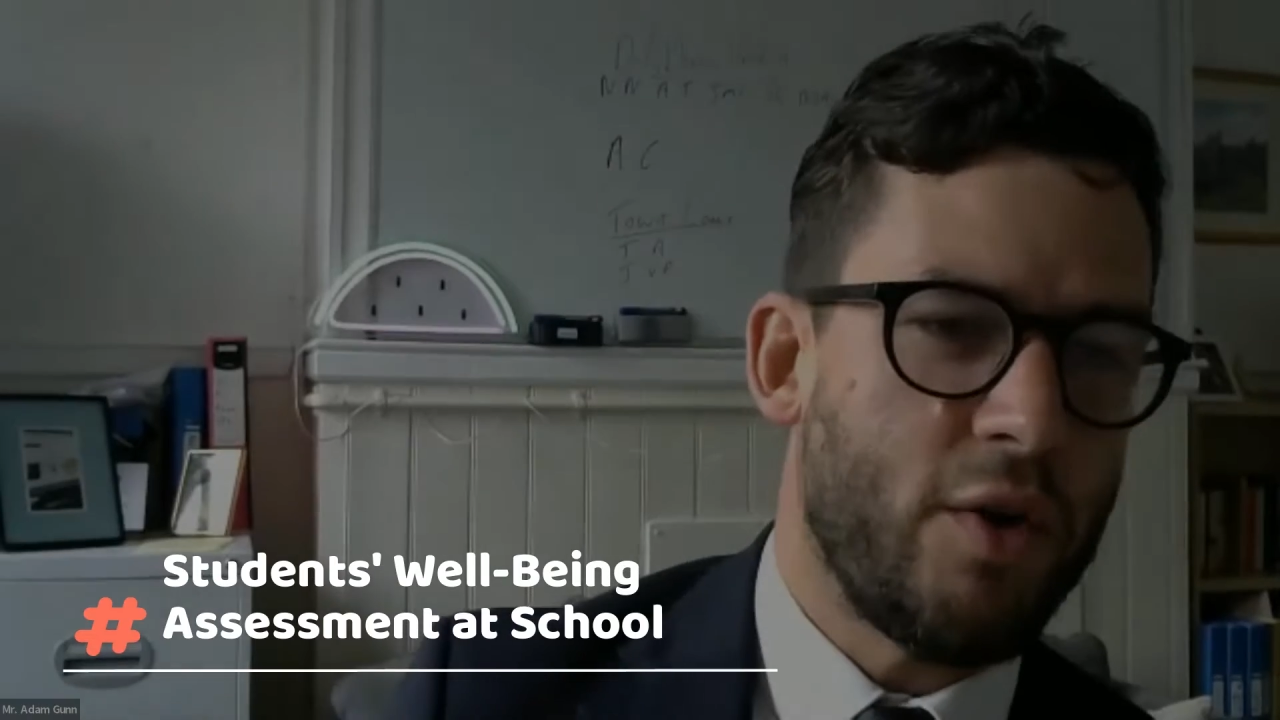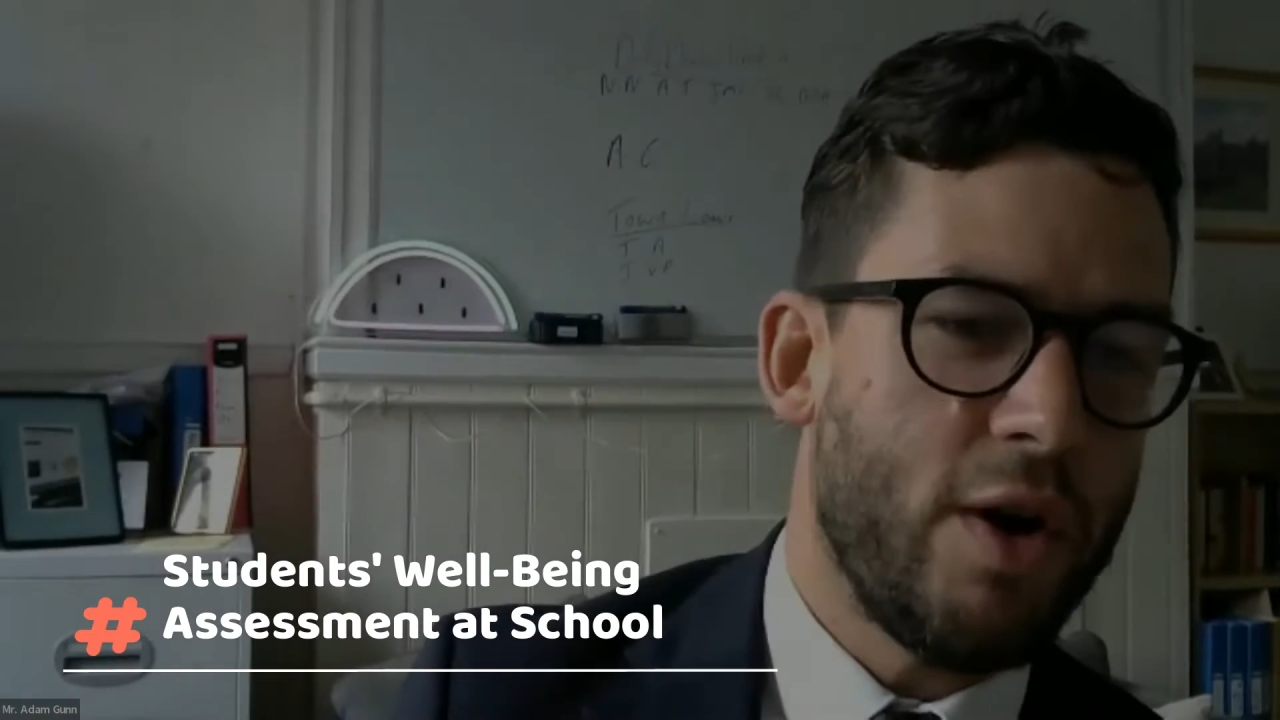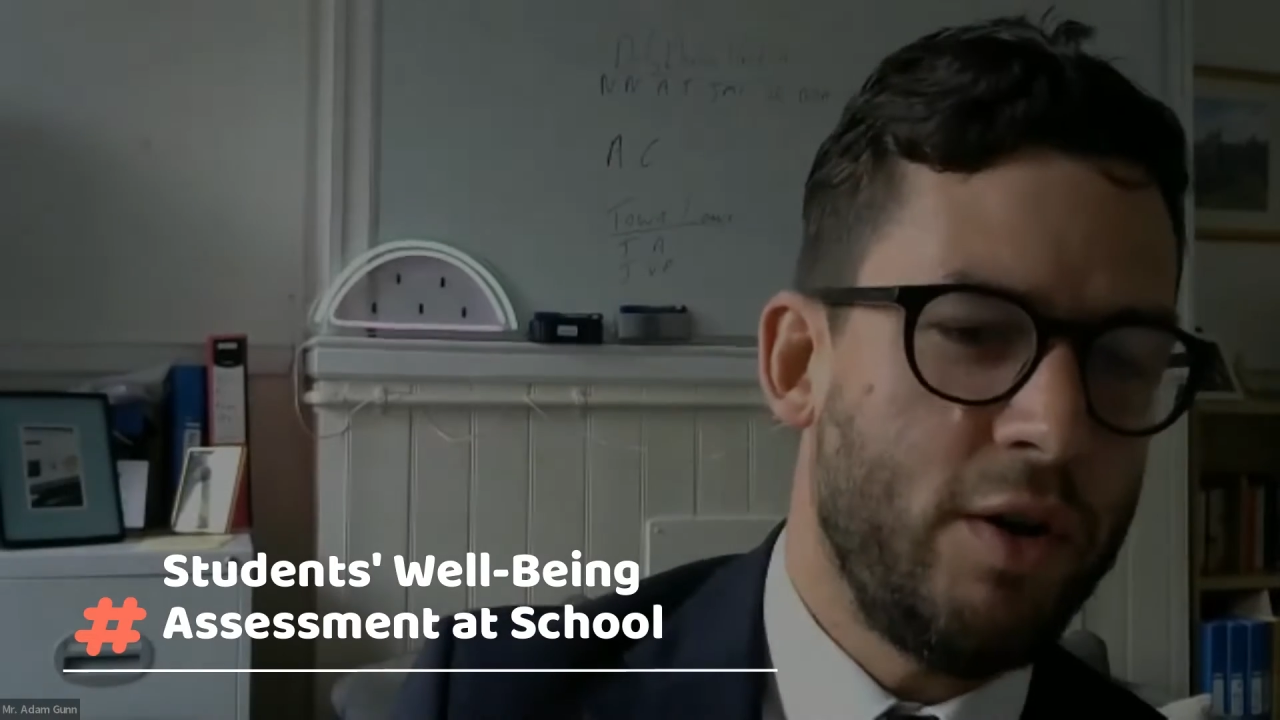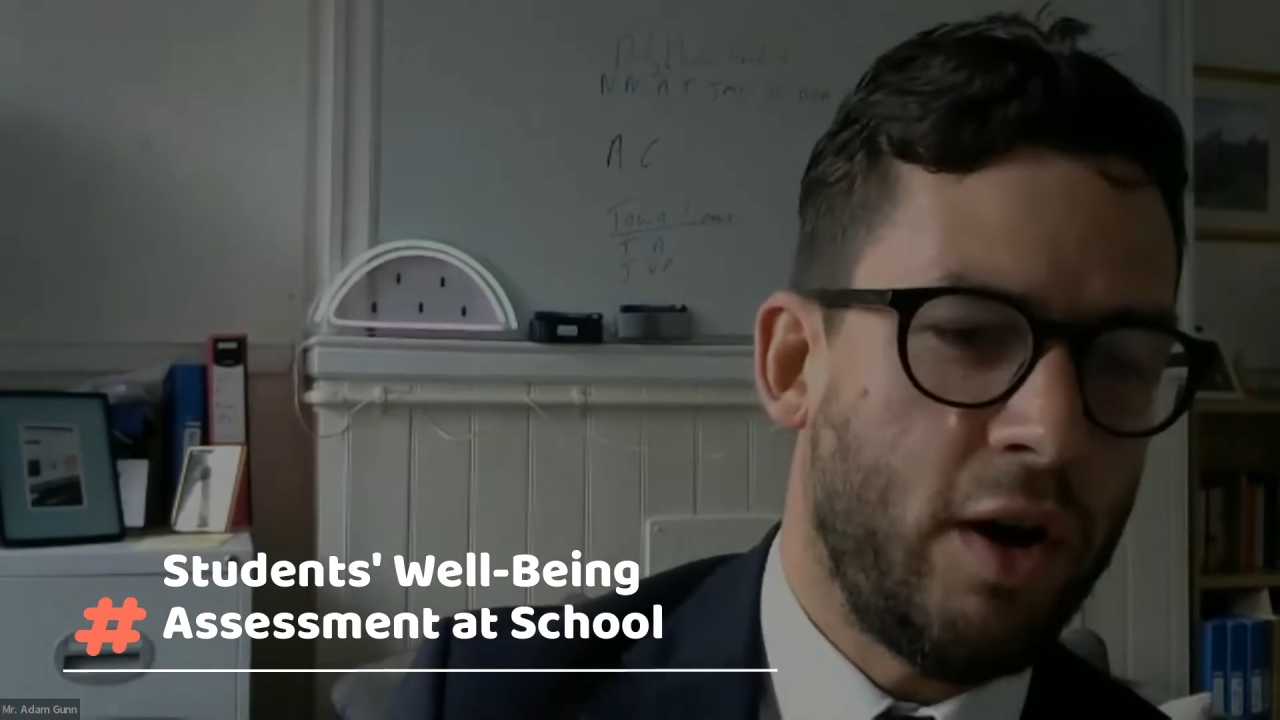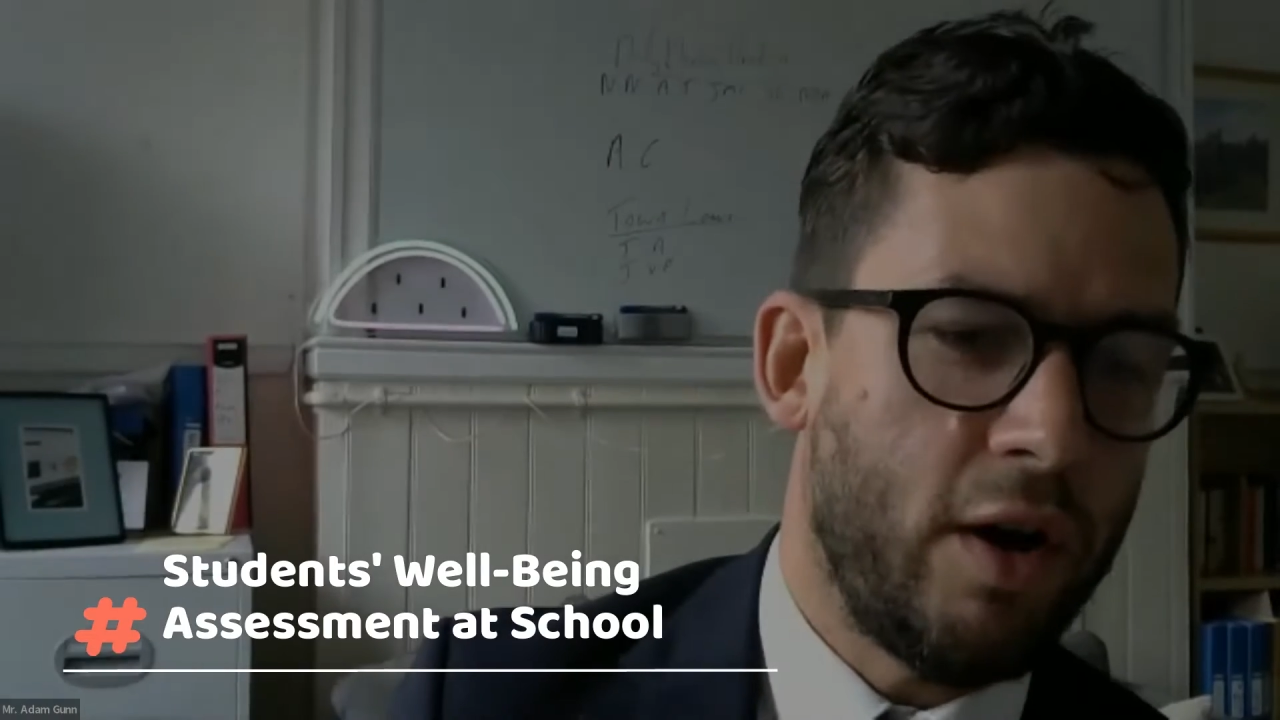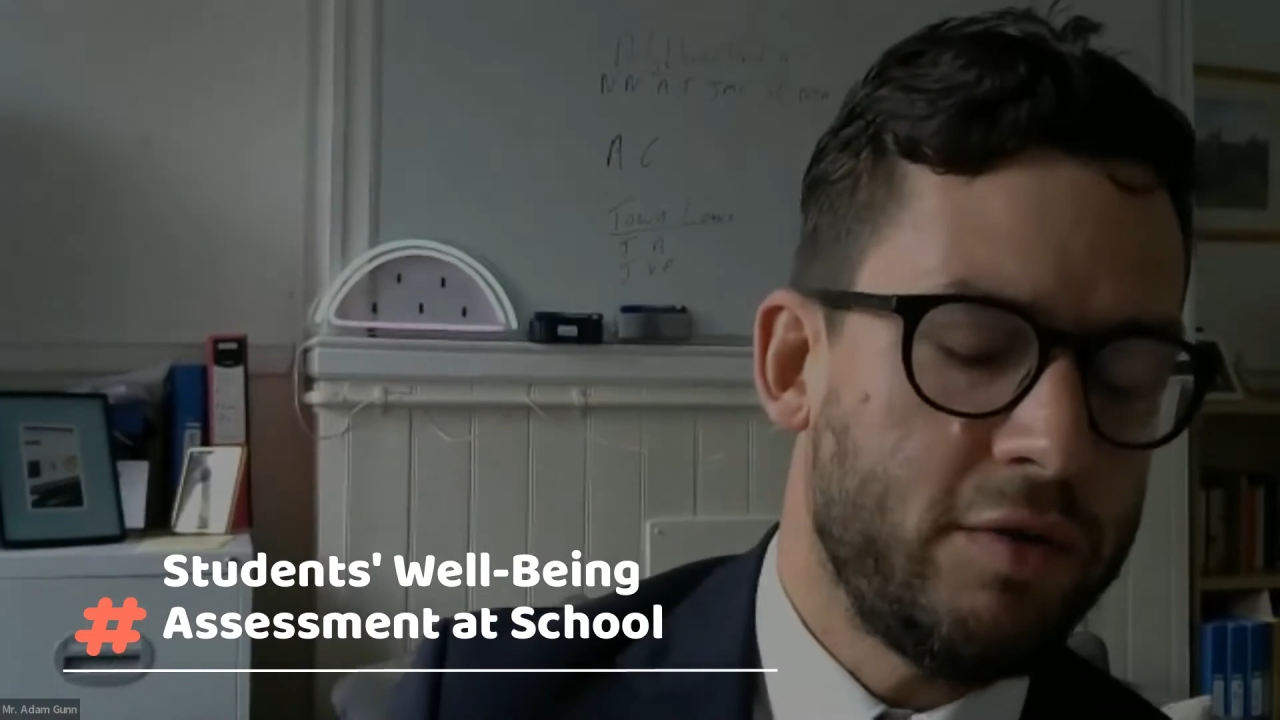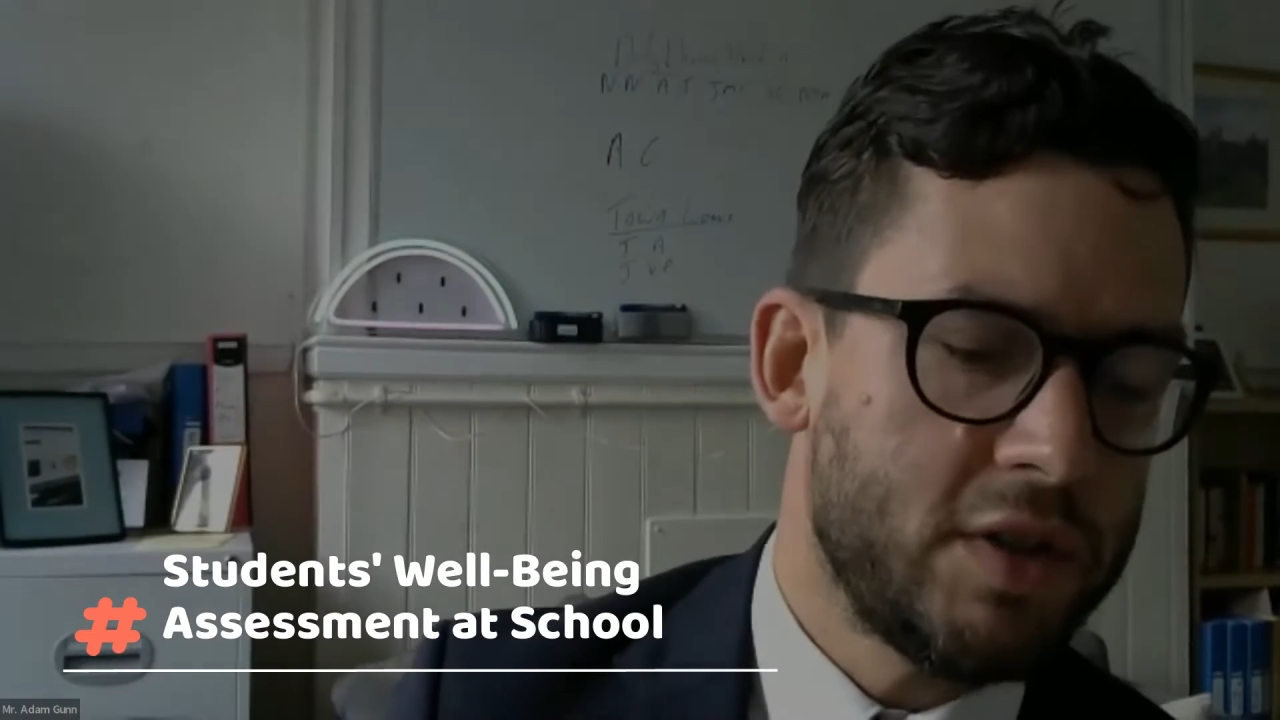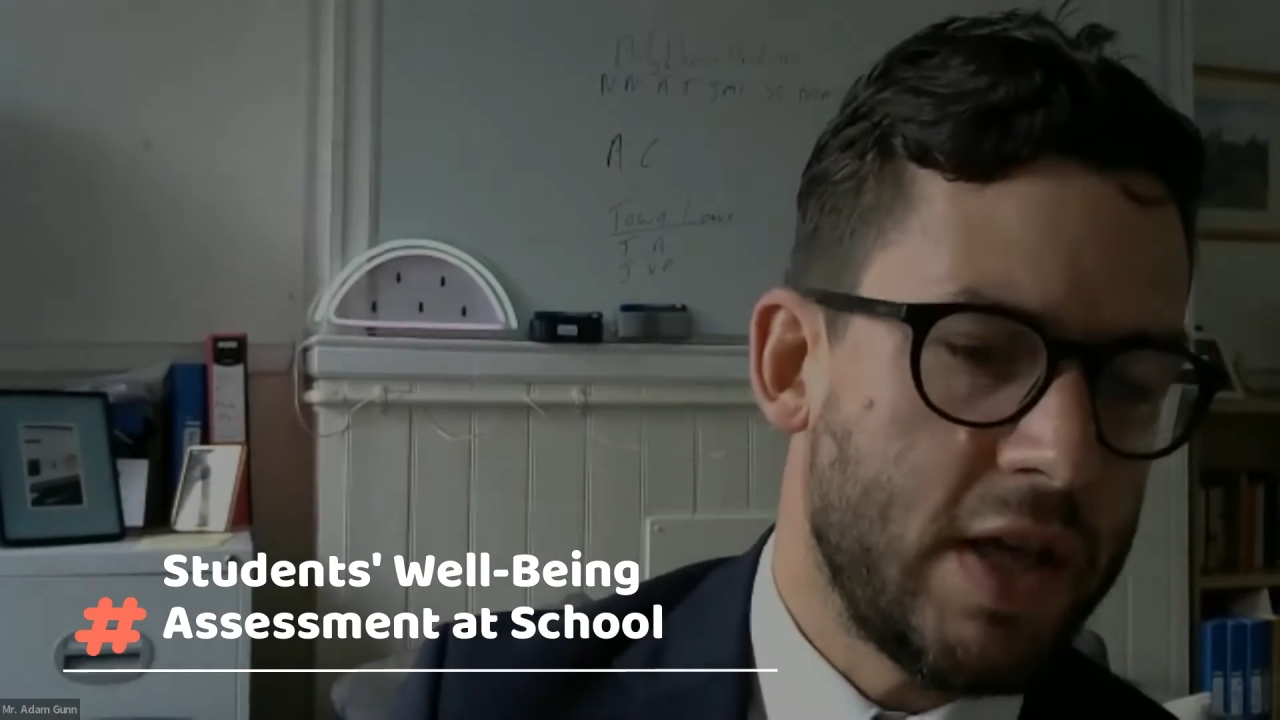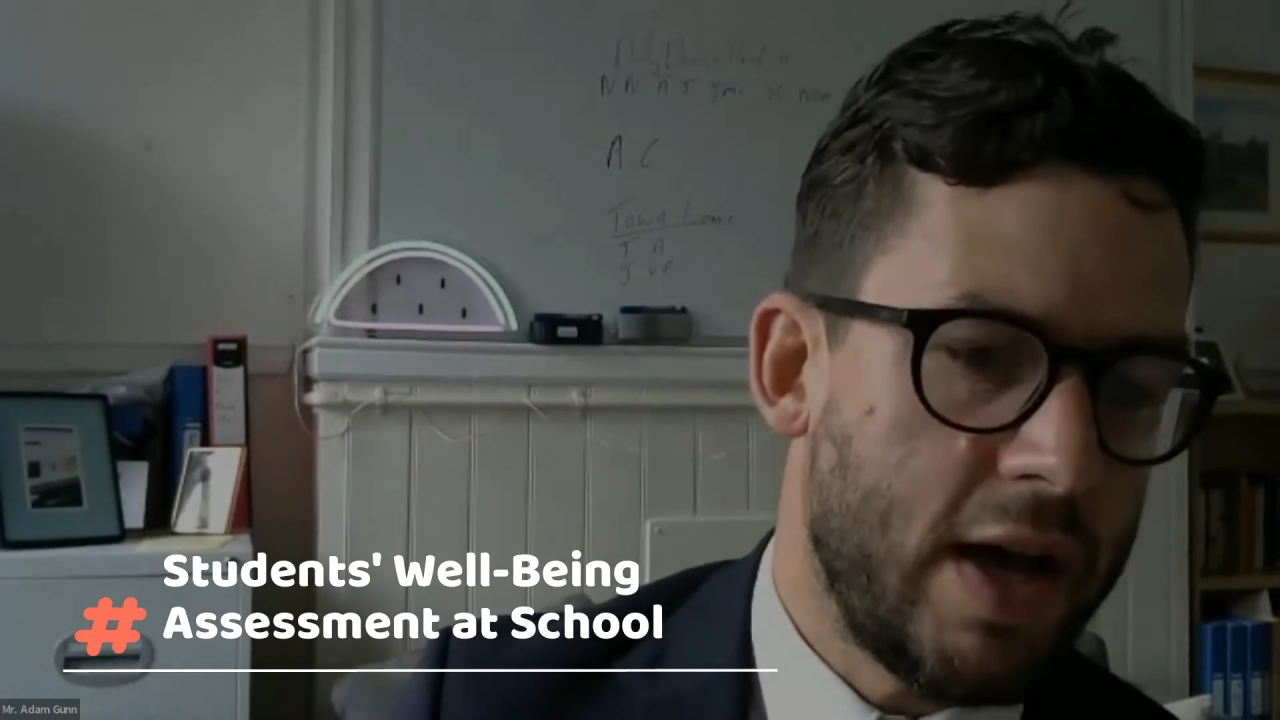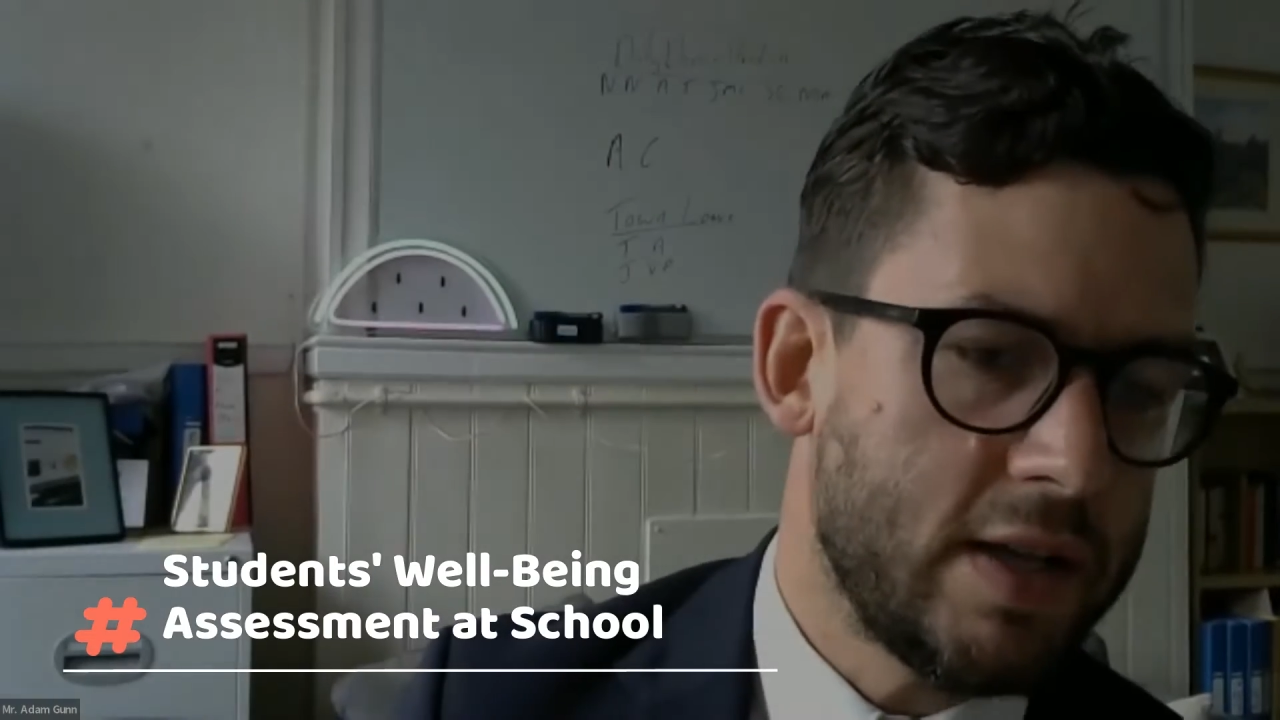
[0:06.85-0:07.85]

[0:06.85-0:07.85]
our own lives,